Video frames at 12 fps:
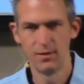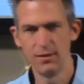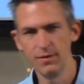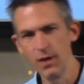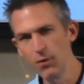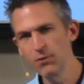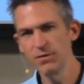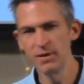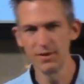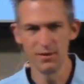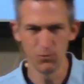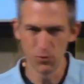Another thing,
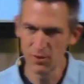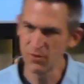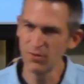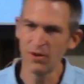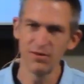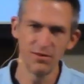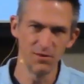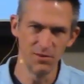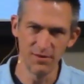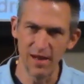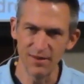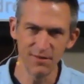and we're going to start to
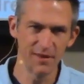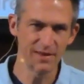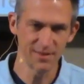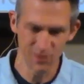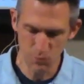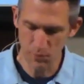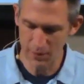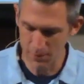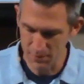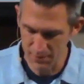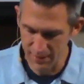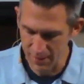dissect this parable
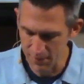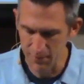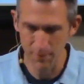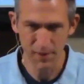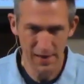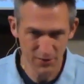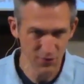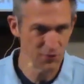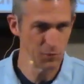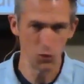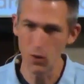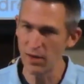together, and I'm going to ask you
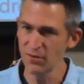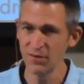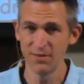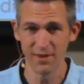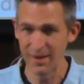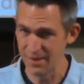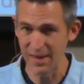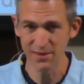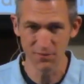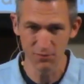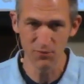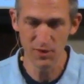some questions, and I'd like
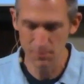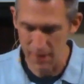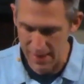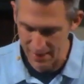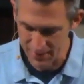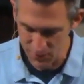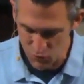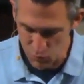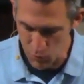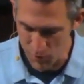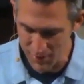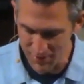some feedback this
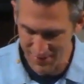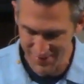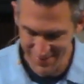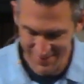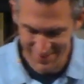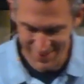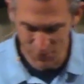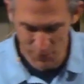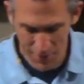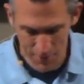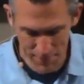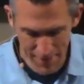morning, if you'd
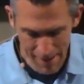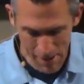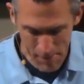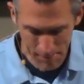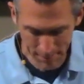help me out.